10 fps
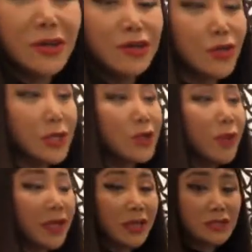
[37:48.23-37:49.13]
So in a
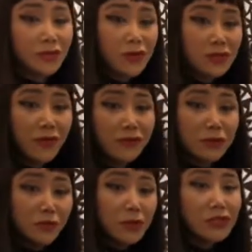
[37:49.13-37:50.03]
way, this first
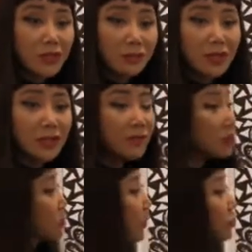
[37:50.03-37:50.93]
50 book's going to be
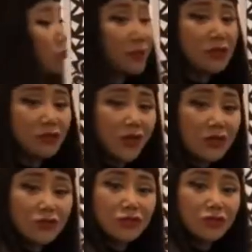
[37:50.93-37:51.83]
even special because
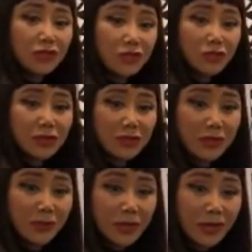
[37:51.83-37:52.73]
very soon this one's
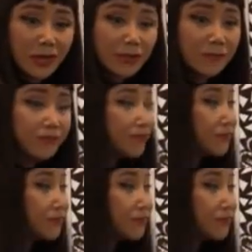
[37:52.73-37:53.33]
going to put it in.